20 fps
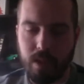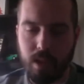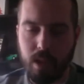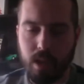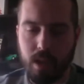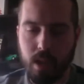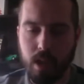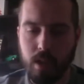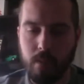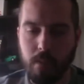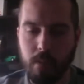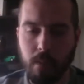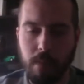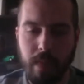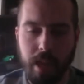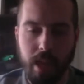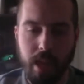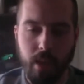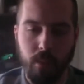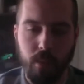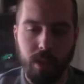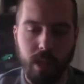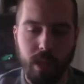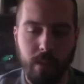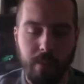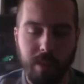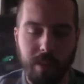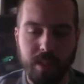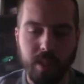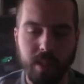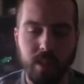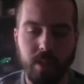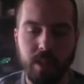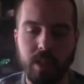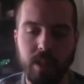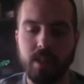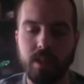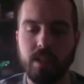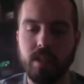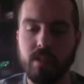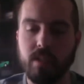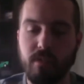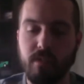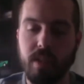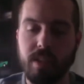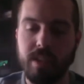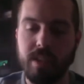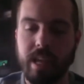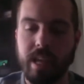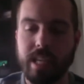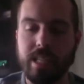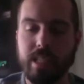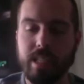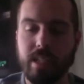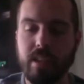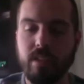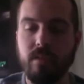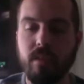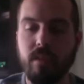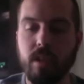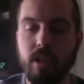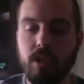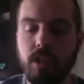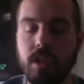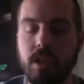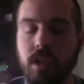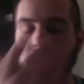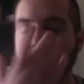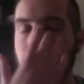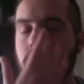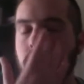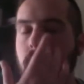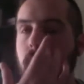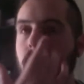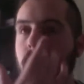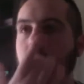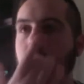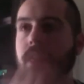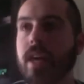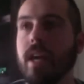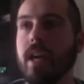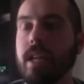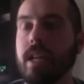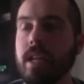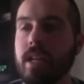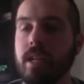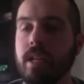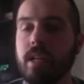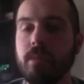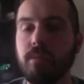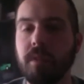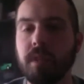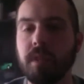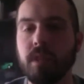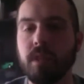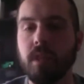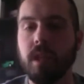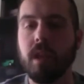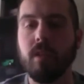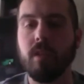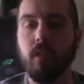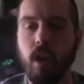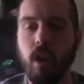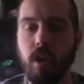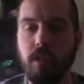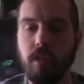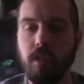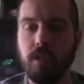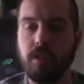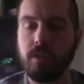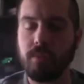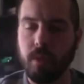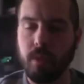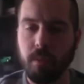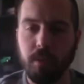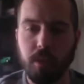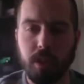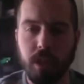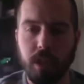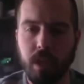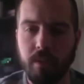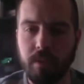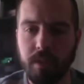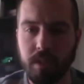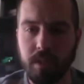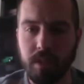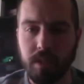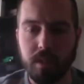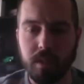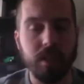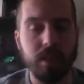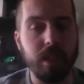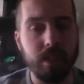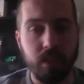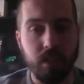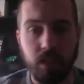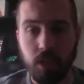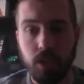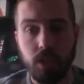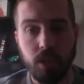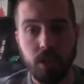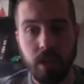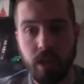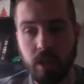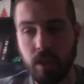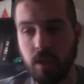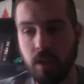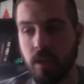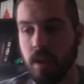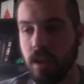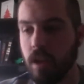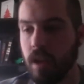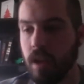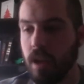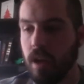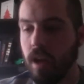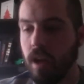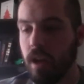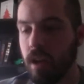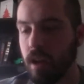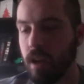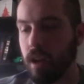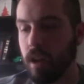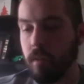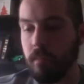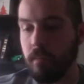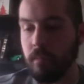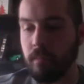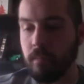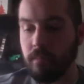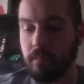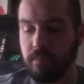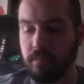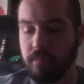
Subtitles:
And what that basically is it's a fantastic convention that it brings a lot of authors and publishing companies, things of that such together. And